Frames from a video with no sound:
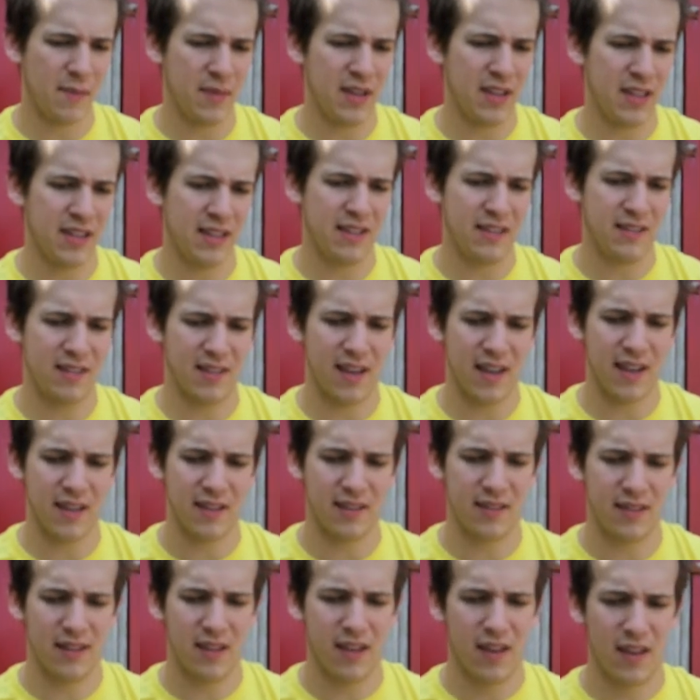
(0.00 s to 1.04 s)
me and he says,
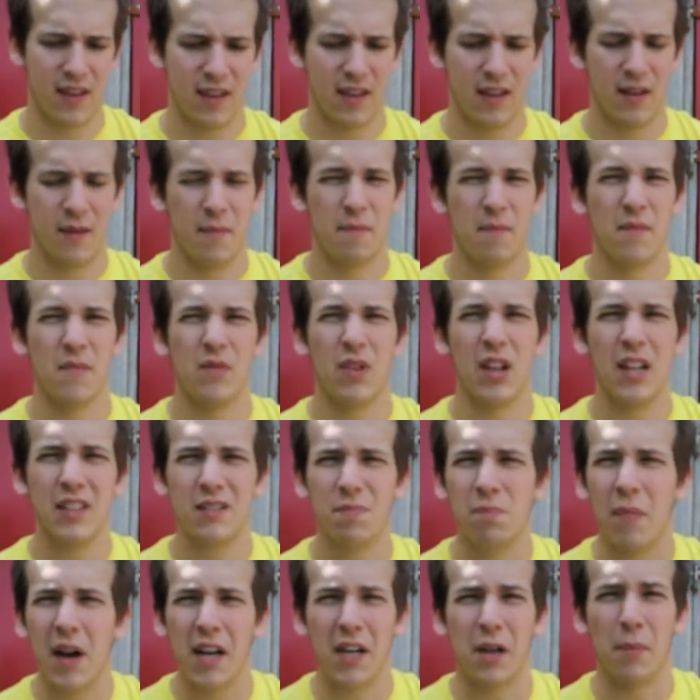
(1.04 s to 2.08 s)

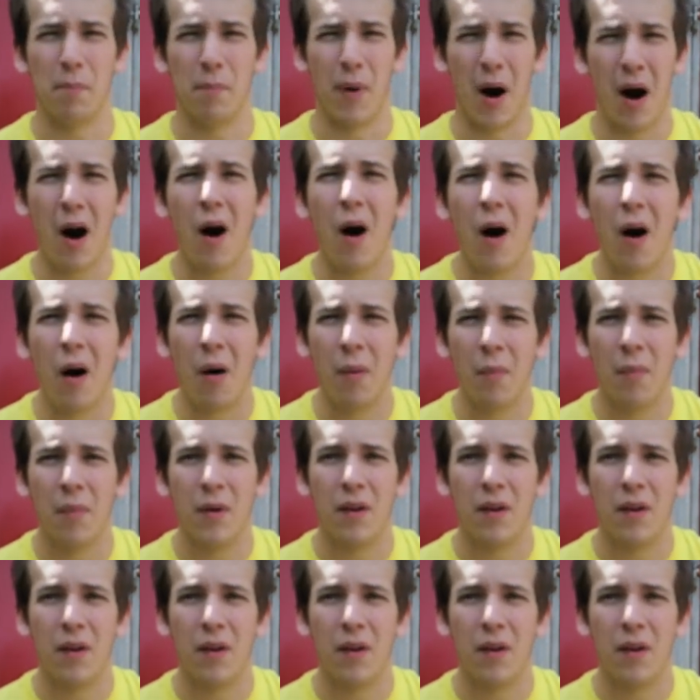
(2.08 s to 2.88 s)
"Let's make a bomb."